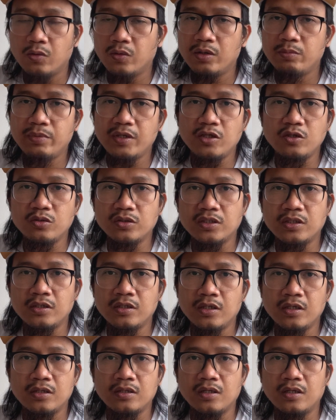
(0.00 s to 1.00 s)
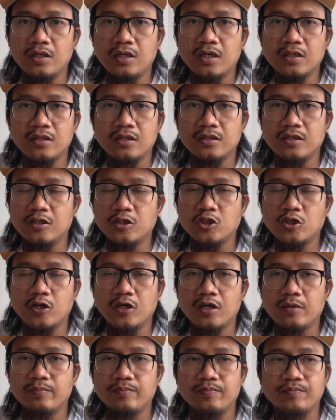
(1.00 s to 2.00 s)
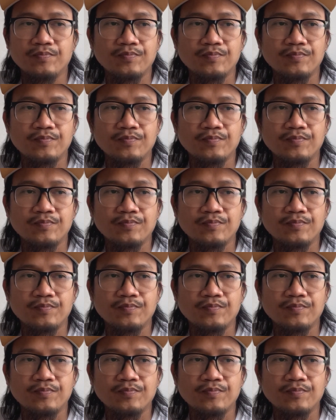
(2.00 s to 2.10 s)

will be using it a lot at the shop.